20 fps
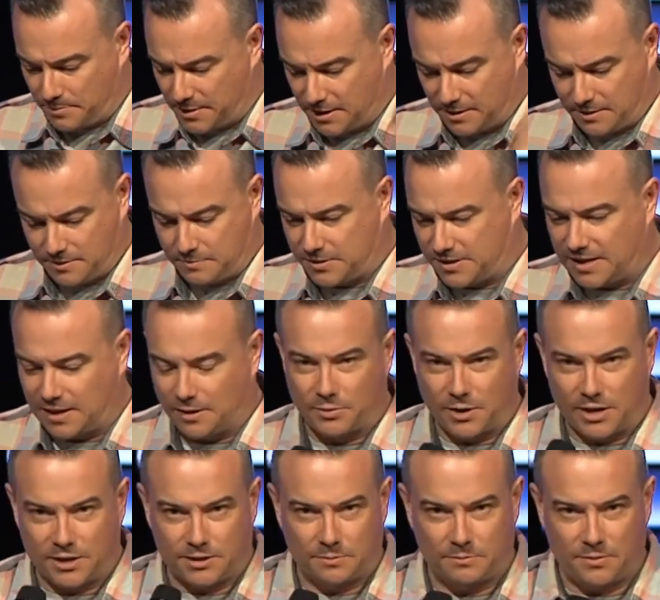big
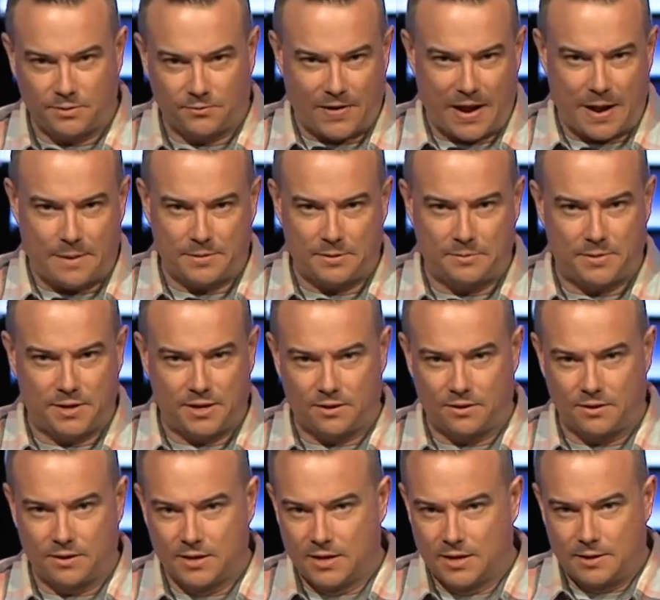celebration family
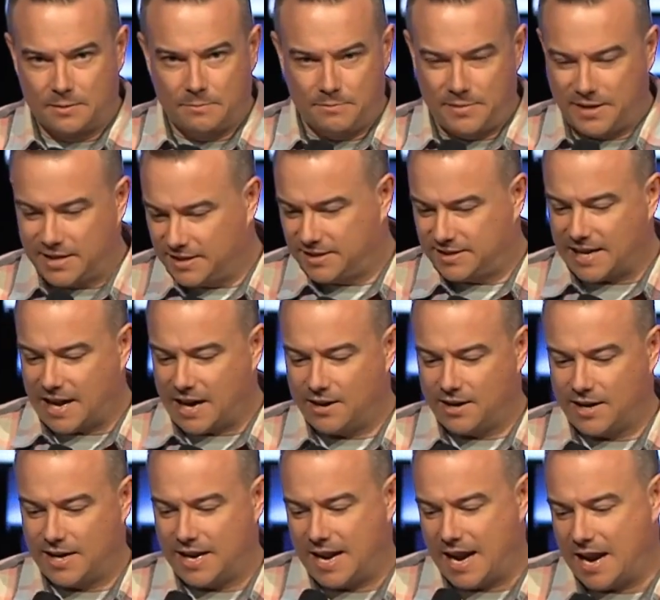meal
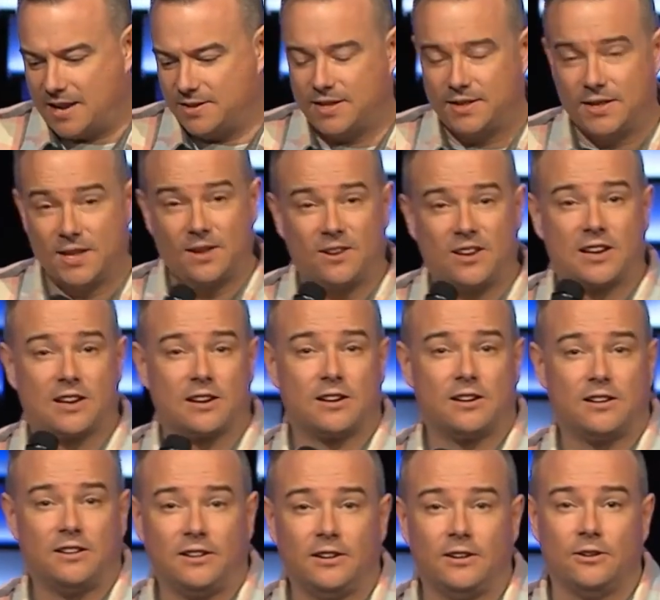mid-Saturday. And then they
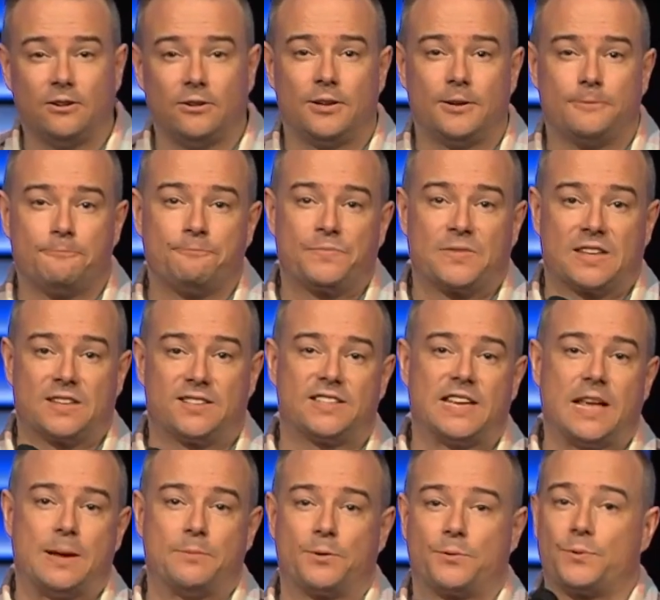conclude
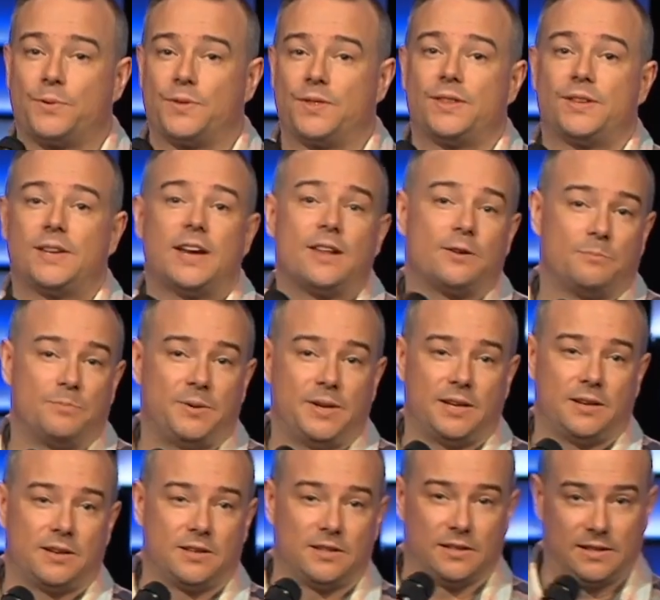Sabbath with another
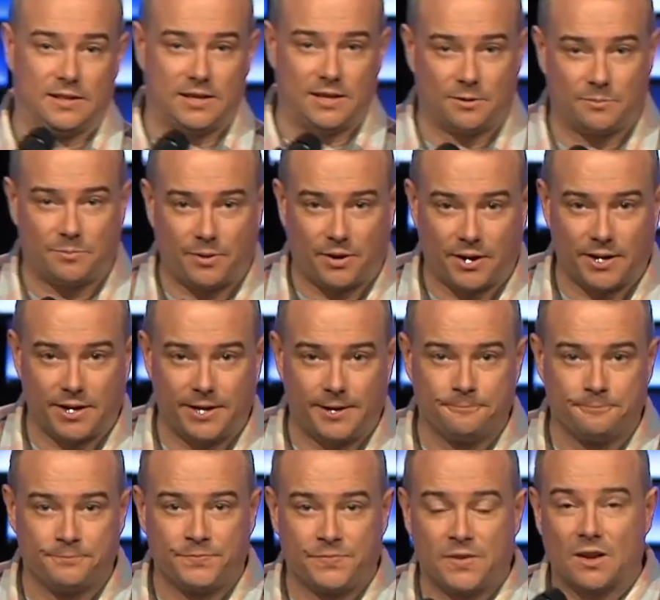big dinner party
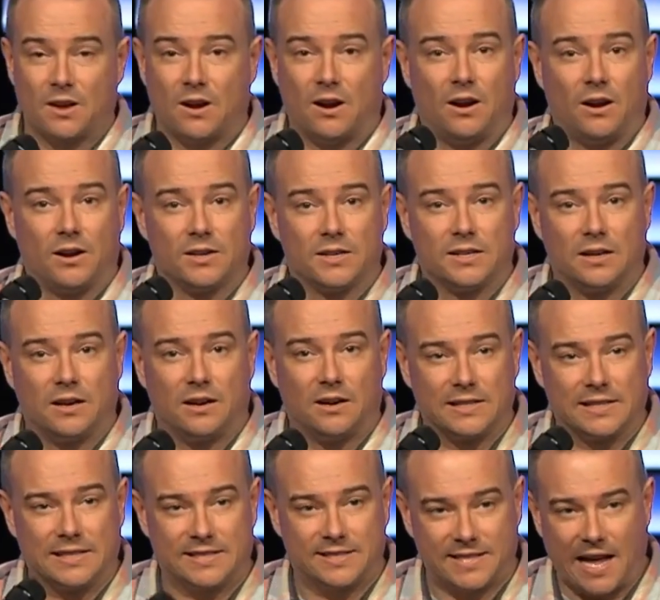on
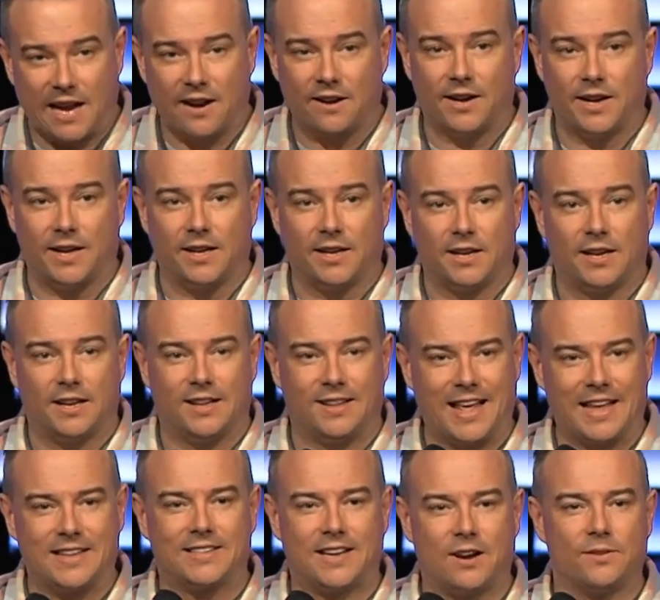the Saturday.
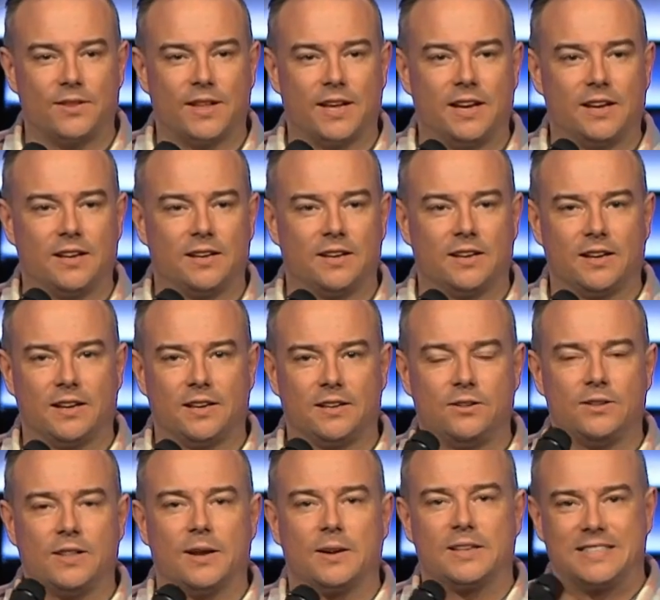And that's how they
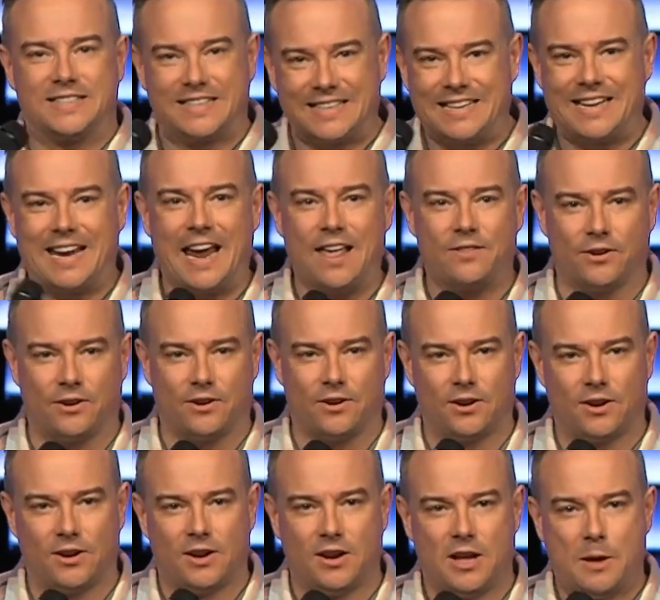do that
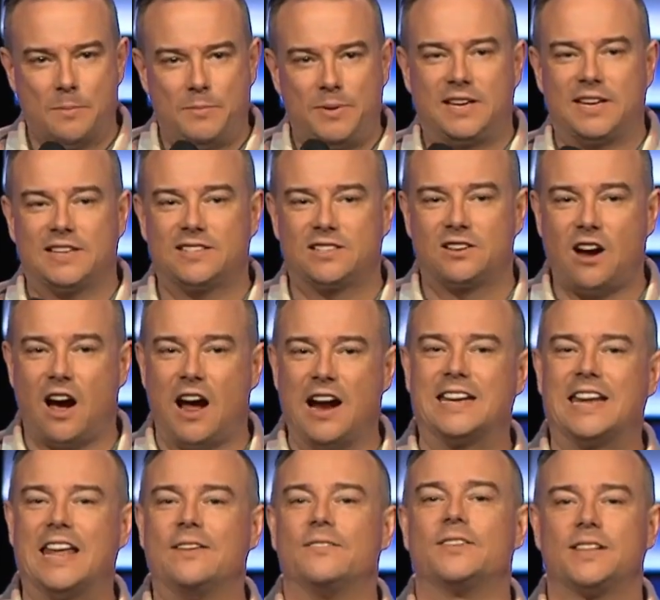together because
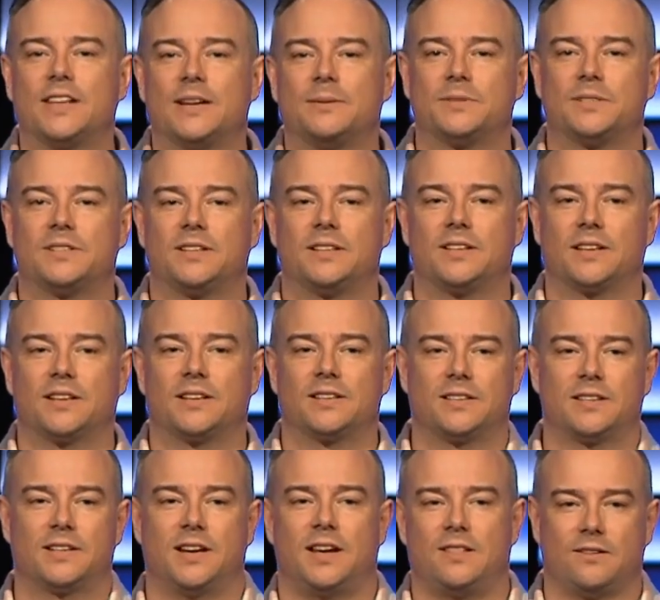God gave it them
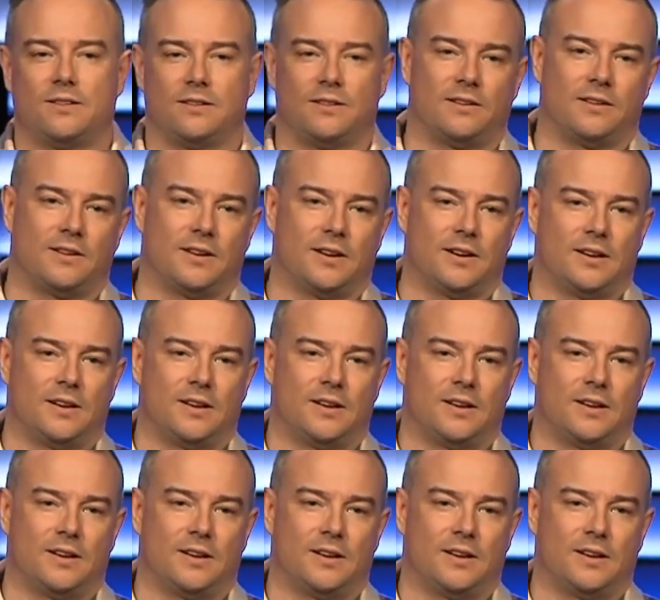together.